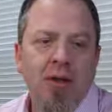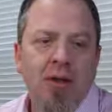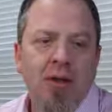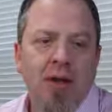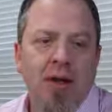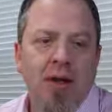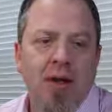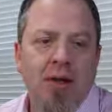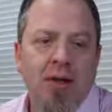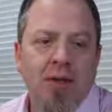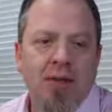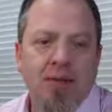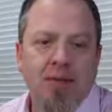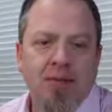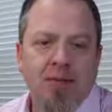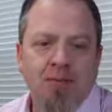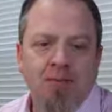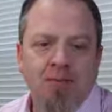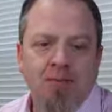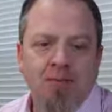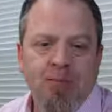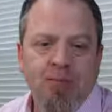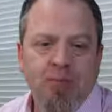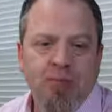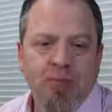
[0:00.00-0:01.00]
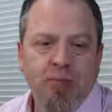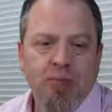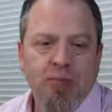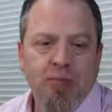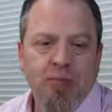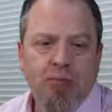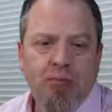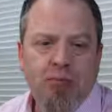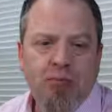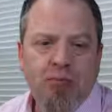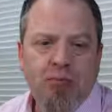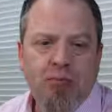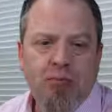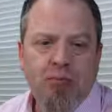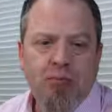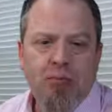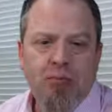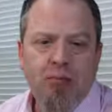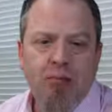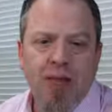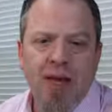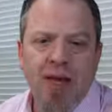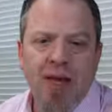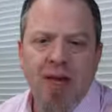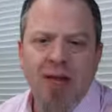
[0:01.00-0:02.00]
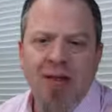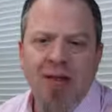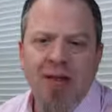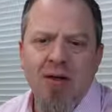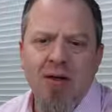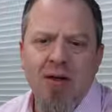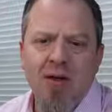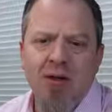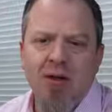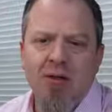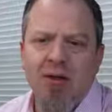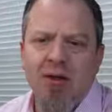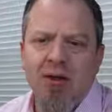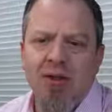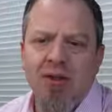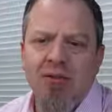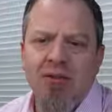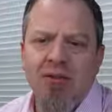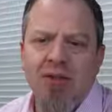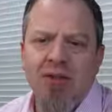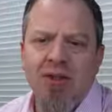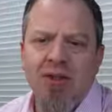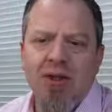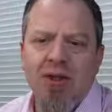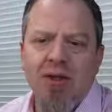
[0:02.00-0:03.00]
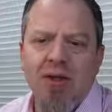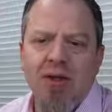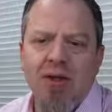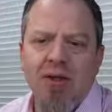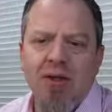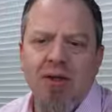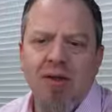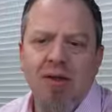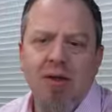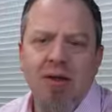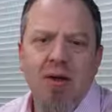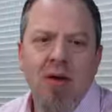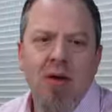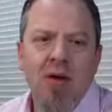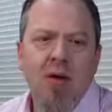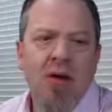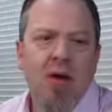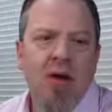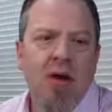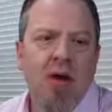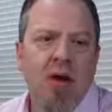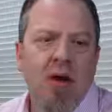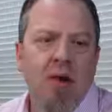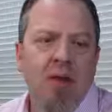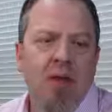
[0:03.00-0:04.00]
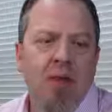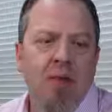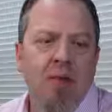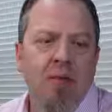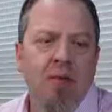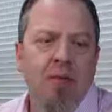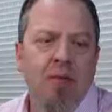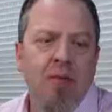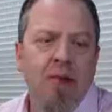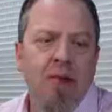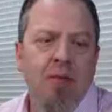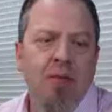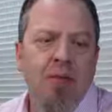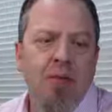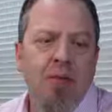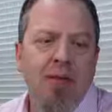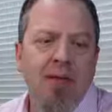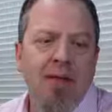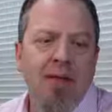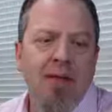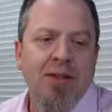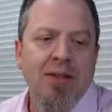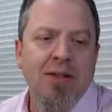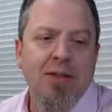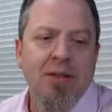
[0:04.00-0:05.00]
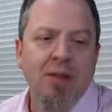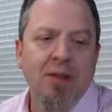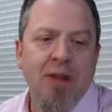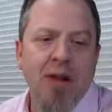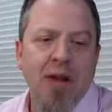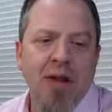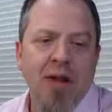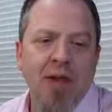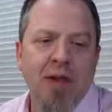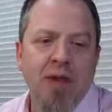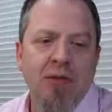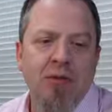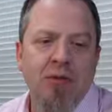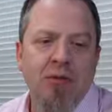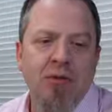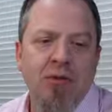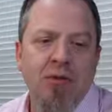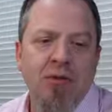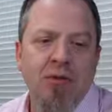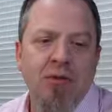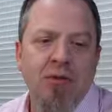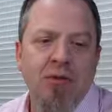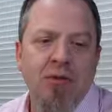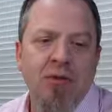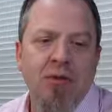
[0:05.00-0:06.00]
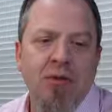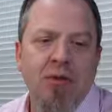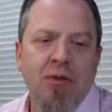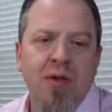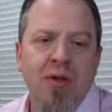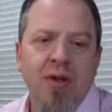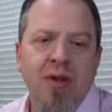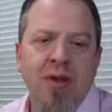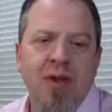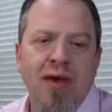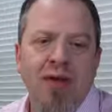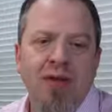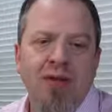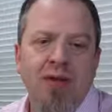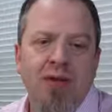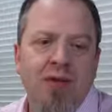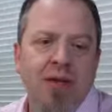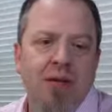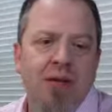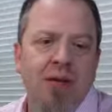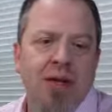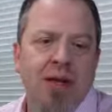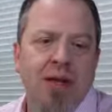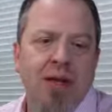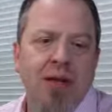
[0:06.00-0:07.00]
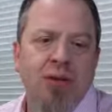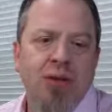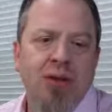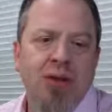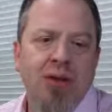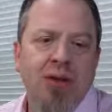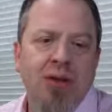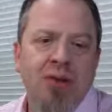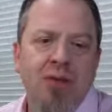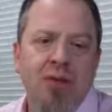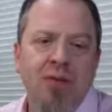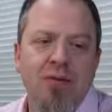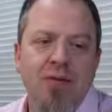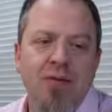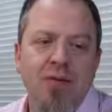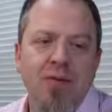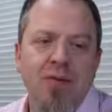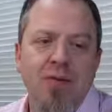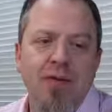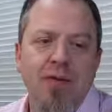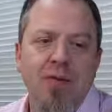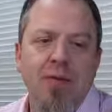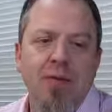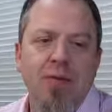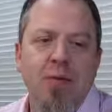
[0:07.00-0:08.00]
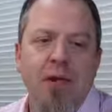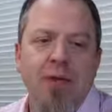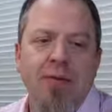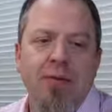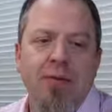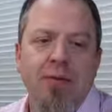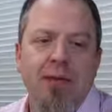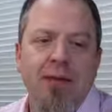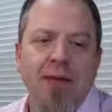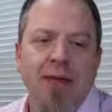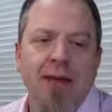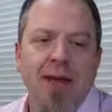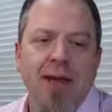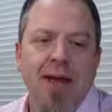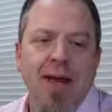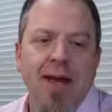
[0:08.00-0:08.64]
I can also see information when I go to the next screen, which gives me monthly